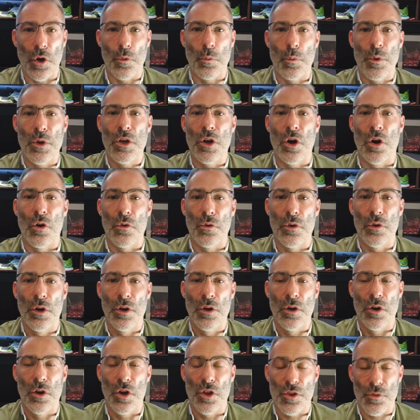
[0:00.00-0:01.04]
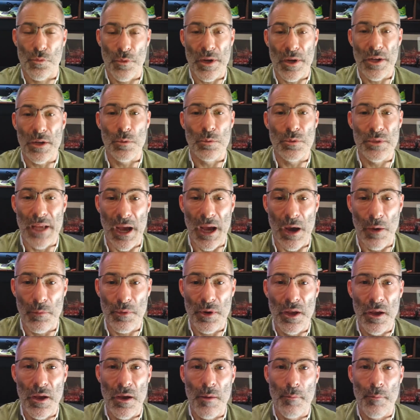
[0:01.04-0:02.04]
we go 3-0 down,